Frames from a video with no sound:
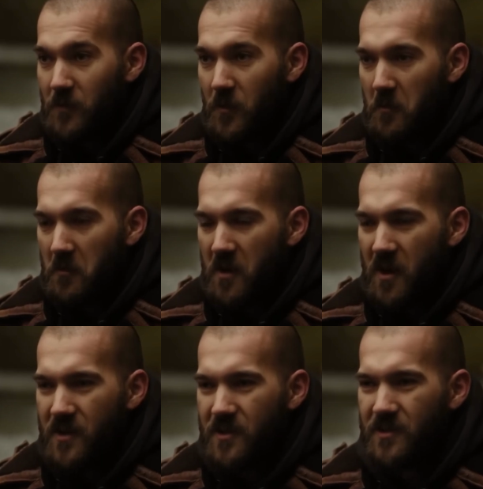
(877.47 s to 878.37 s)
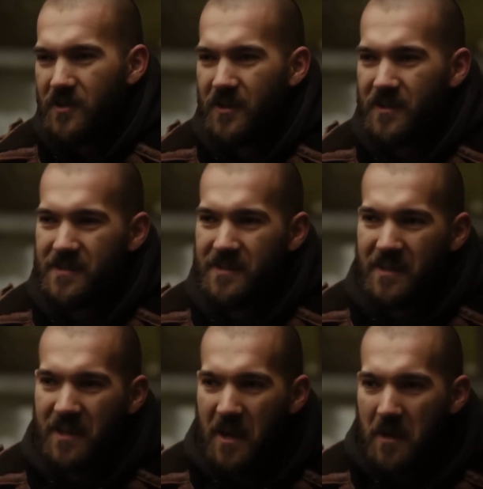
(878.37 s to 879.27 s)
They all think they are unique,
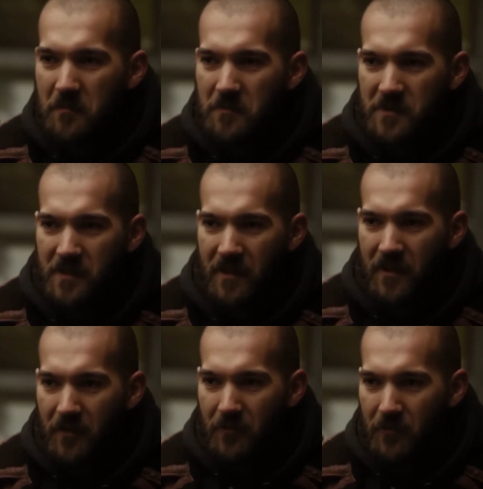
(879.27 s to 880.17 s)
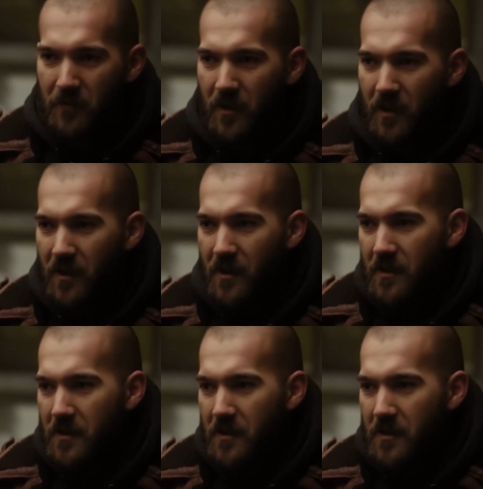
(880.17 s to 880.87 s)
but new ones come to replace them.